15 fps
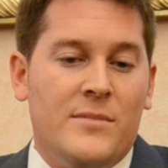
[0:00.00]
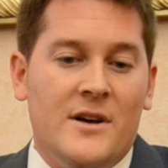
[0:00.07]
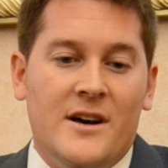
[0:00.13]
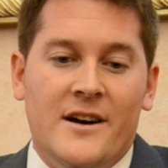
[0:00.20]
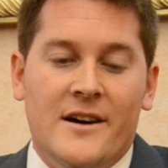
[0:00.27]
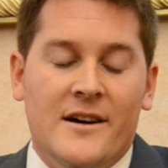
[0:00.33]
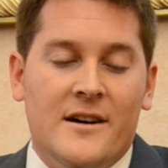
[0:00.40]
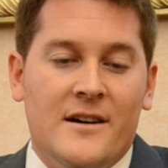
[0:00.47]

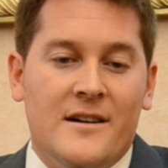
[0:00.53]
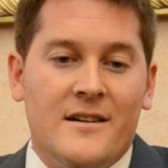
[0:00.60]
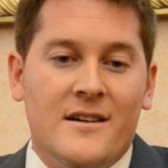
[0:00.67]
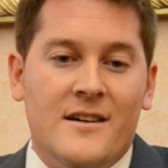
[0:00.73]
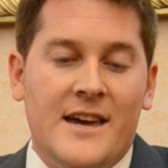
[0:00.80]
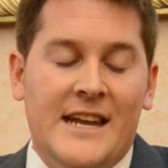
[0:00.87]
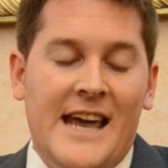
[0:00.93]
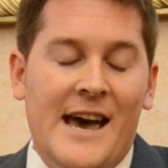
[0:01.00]

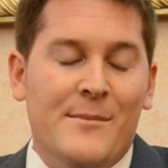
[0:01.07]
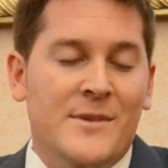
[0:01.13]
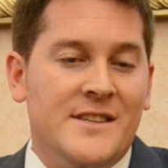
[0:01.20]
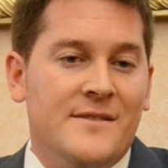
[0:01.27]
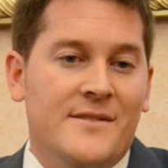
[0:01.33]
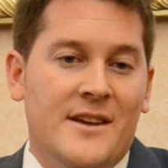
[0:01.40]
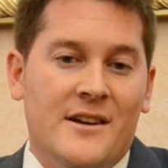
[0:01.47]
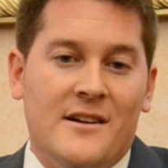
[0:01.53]
an
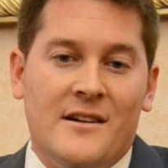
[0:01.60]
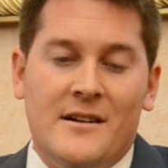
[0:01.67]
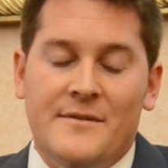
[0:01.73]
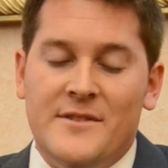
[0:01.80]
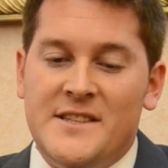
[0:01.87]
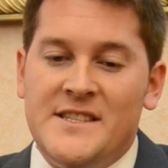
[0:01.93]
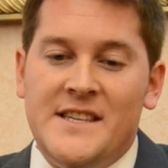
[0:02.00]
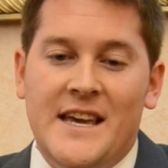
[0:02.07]
atmosphere
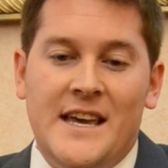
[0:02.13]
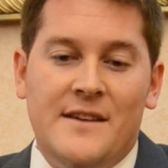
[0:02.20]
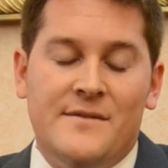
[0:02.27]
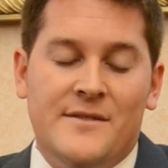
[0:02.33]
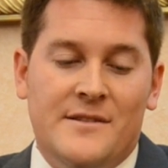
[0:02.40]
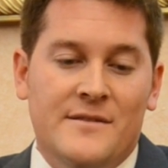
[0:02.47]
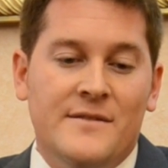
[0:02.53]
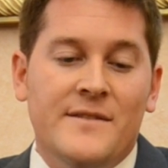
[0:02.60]
of a
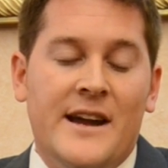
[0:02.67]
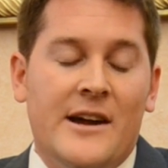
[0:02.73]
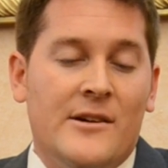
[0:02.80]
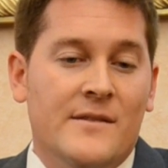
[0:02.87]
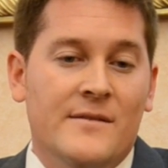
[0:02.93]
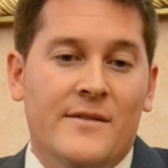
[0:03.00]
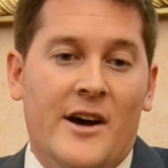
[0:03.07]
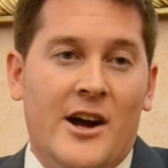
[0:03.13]
safe and fair
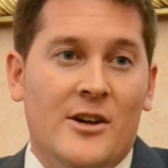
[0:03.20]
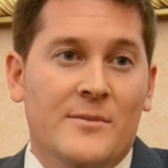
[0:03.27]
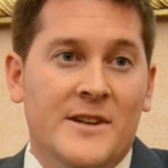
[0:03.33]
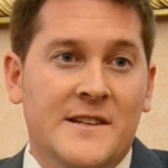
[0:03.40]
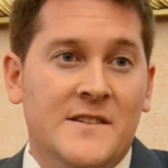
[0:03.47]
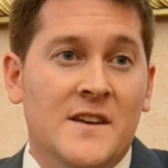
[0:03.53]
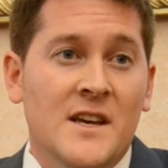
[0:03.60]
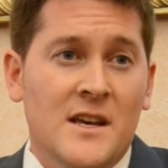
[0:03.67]

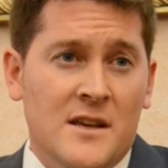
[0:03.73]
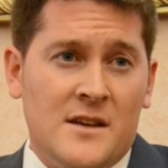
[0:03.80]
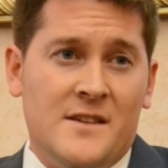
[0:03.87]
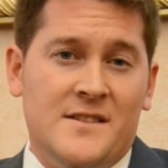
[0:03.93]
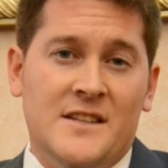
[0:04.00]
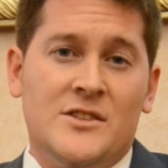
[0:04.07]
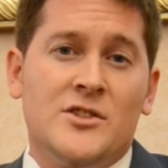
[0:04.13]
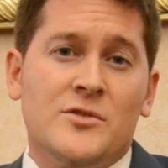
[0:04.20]
environment,
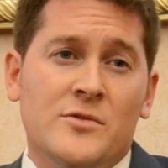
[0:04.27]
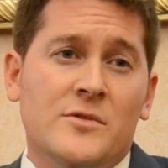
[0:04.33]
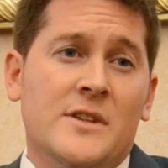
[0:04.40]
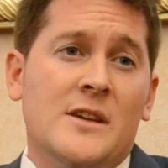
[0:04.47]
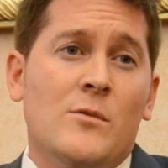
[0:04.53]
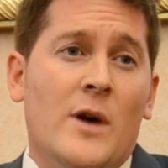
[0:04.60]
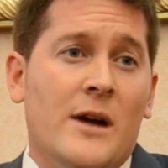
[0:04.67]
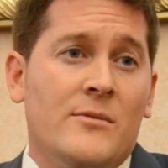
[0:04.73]
because it's
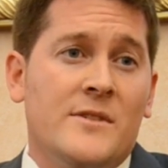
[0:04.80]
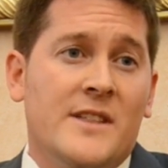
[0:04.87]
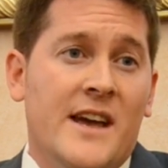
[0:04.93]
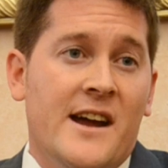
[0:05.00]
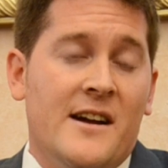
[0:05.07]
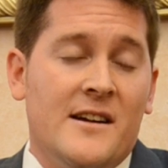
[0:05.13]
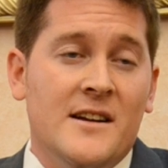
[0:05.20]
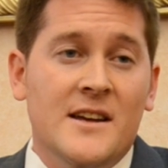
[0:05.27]
truly why we're
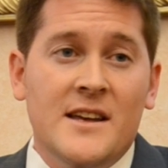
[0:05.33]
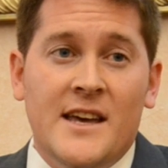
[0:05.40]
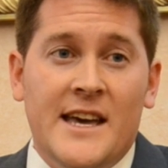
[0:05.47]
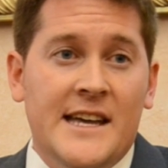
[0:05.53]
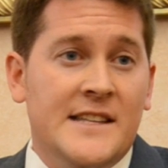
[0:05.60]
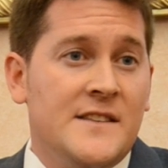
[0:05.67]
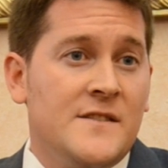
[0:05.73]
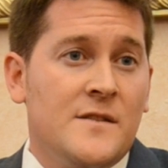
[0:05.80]
there.
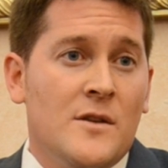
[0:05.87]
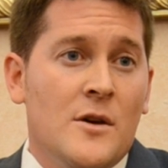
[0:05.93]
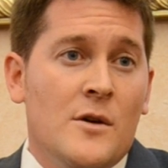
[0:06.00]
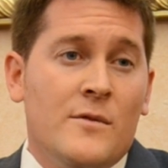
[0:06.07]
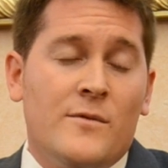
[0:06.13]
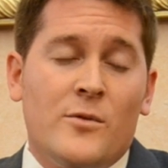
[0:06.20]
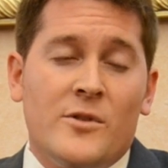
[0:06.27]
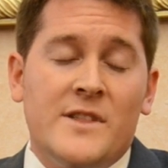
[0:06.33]
It's
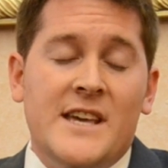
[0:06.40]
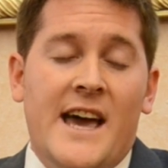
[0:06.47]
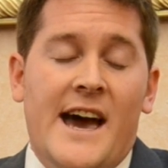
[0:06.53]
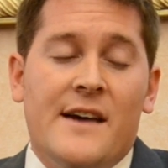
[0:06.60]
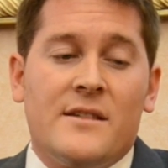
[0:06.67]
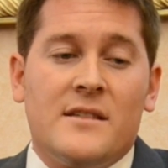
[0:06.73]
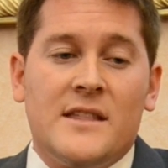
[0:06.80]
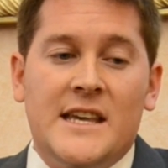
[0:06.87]
for the
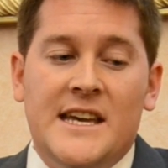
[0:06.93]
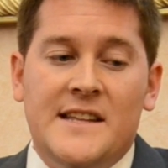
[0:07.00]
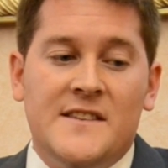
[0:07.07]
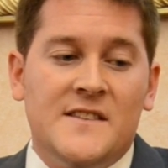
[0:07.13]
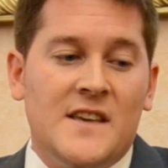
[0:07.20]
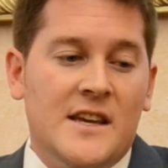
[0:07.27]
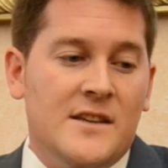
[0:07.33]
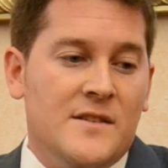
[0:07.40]
athletes.